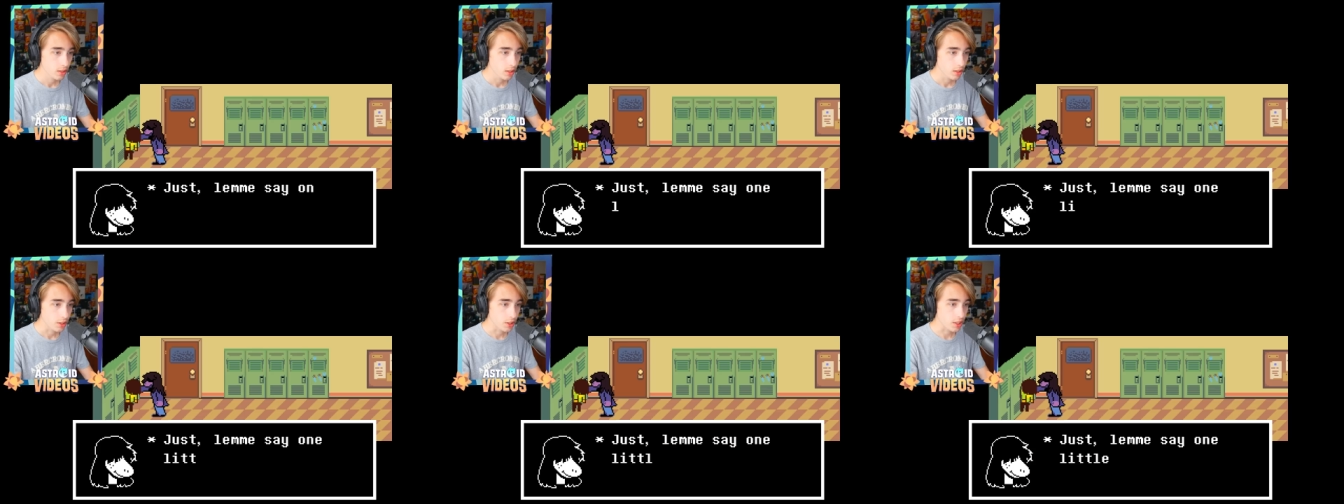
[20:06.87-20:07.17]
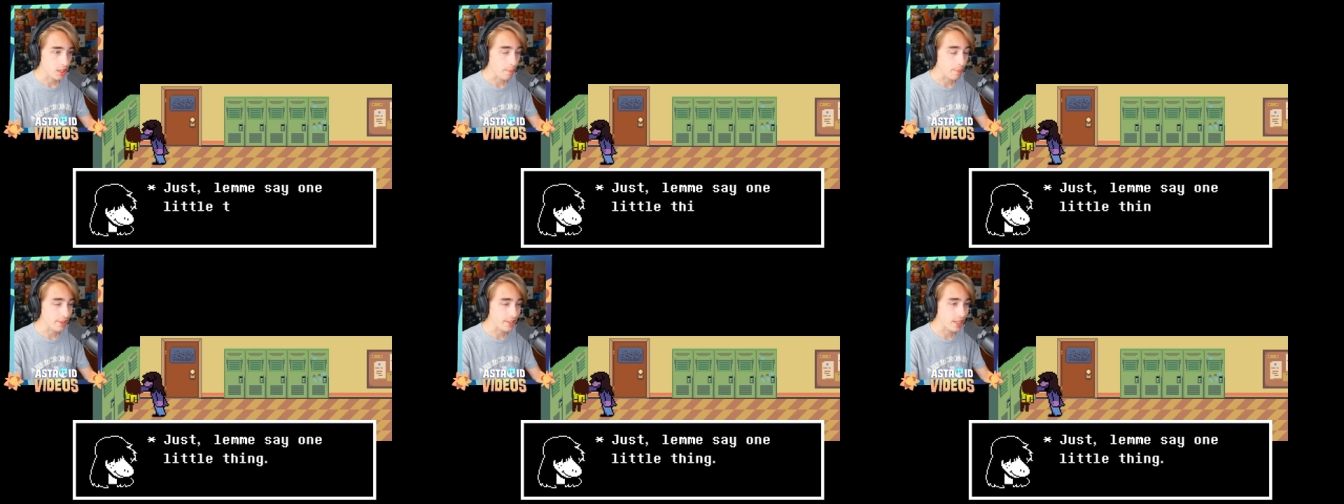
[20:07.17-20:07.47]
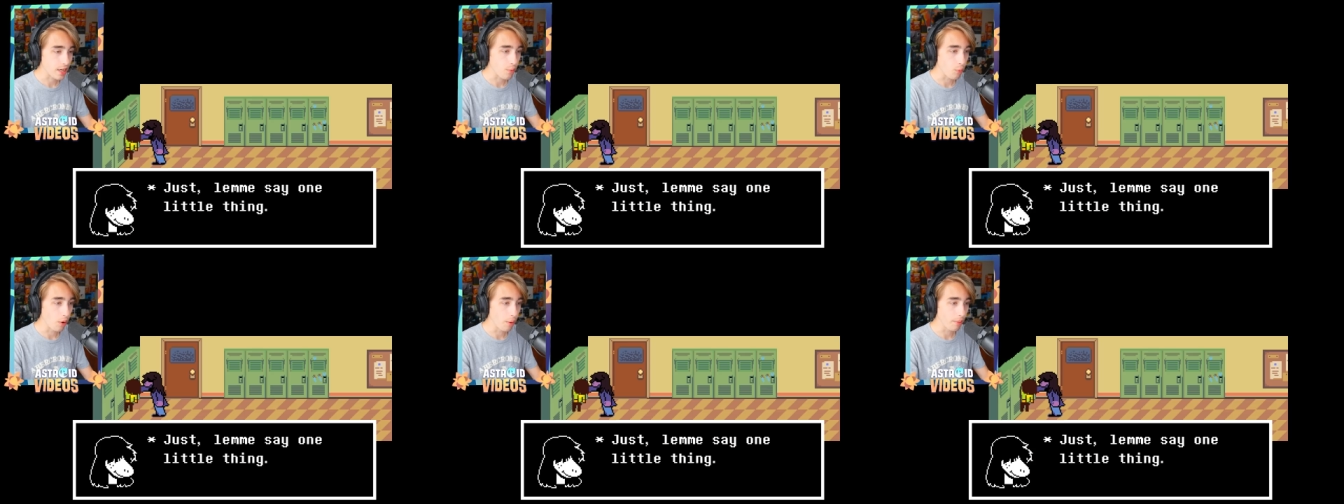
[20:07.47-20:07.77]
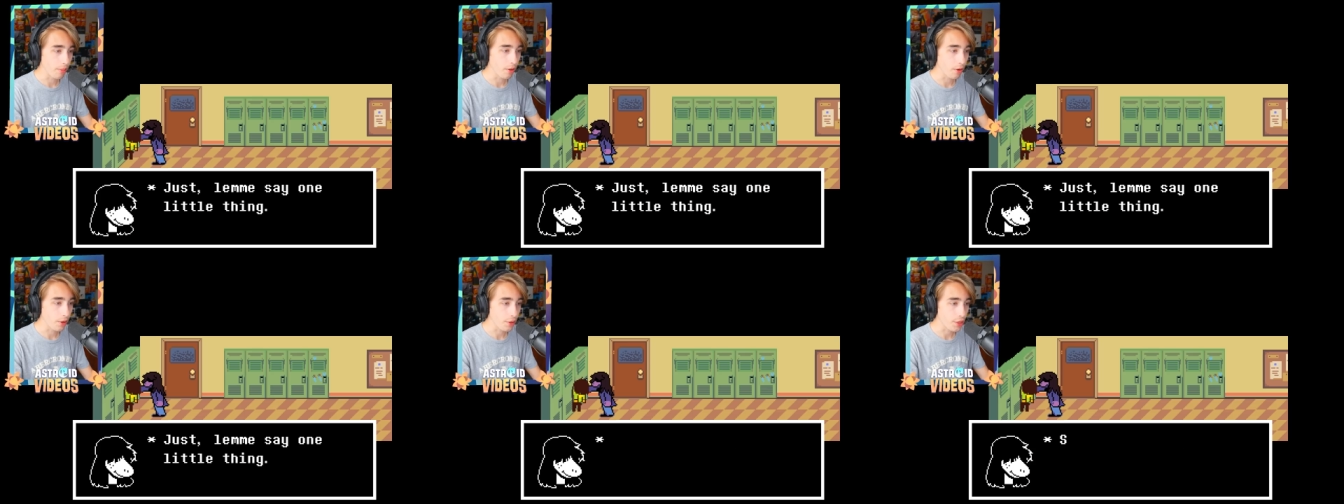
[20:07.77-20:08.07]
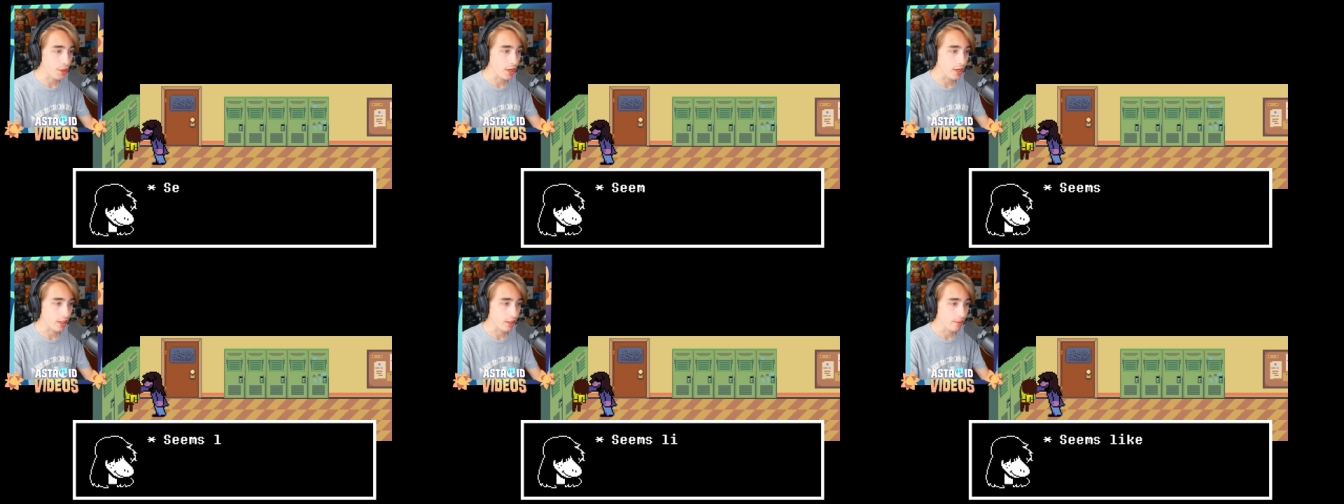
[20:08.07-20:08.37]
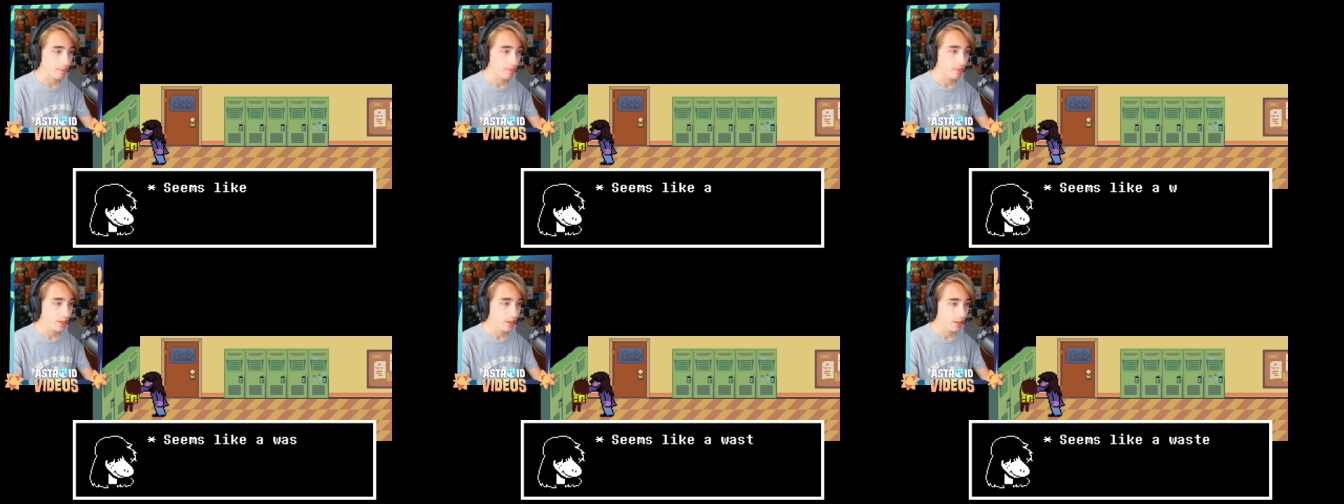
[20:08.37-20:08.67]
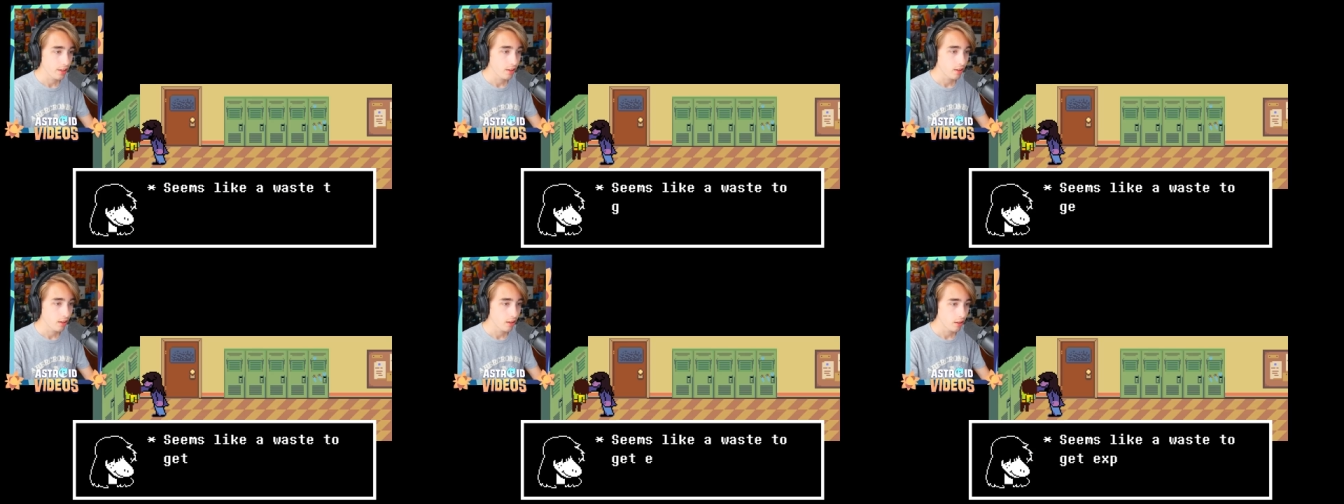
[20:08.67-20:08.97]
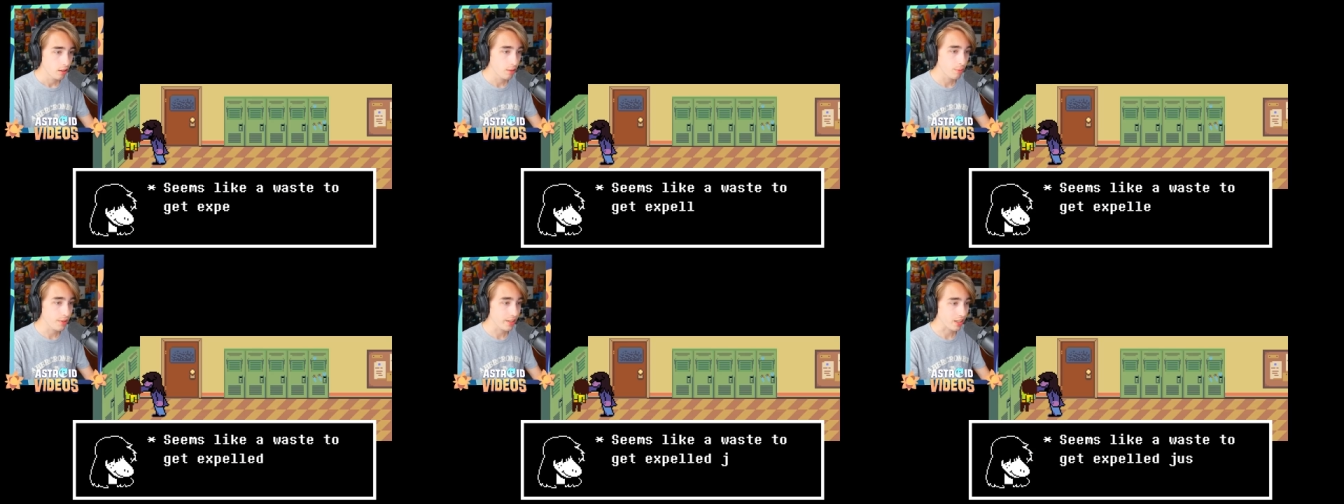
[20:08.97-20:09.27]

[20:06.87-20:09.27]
Just let me say one little thing. Seems